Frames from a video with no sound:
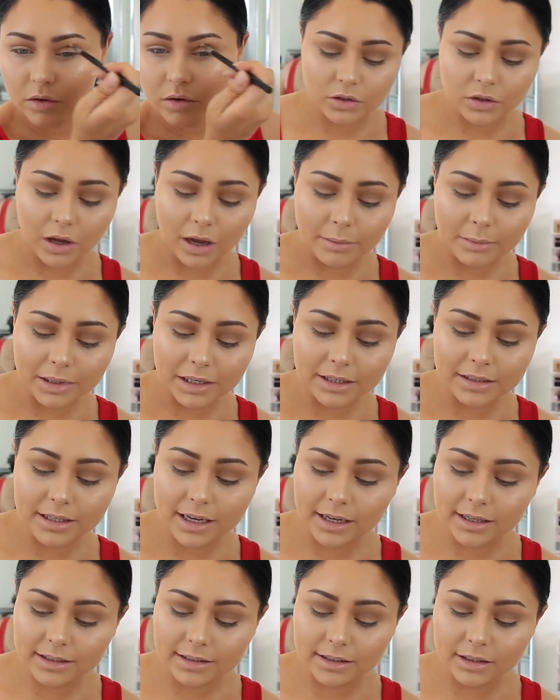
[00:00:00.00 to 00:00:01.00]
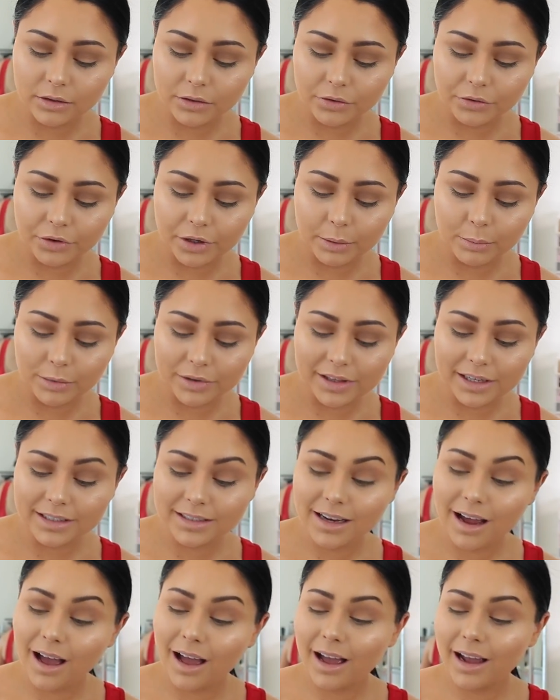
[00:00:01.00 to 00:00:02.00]
So I'm gonna take Silk Cream with a
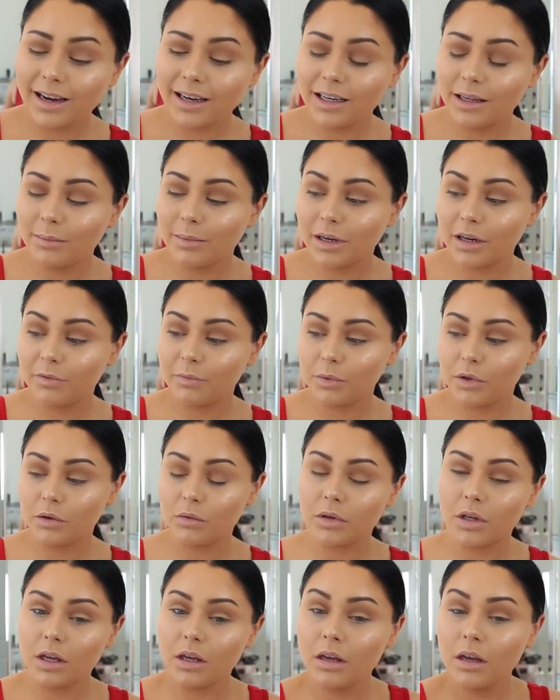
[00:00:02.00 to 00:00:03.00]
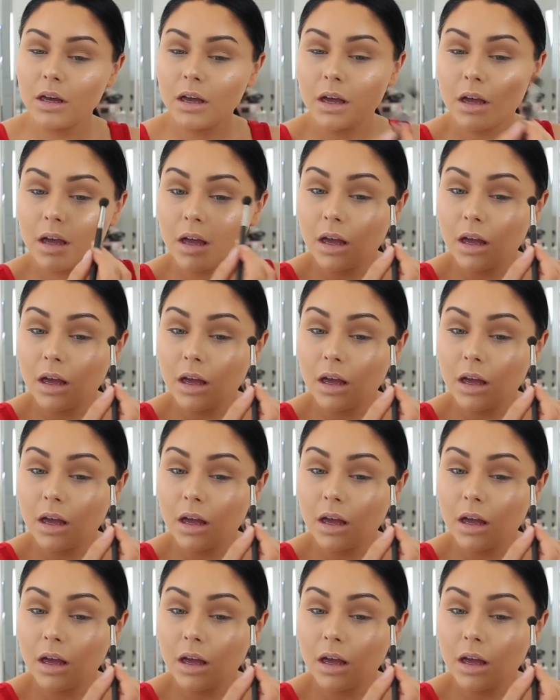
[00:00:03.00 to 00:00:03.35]
tiny bit of Pukey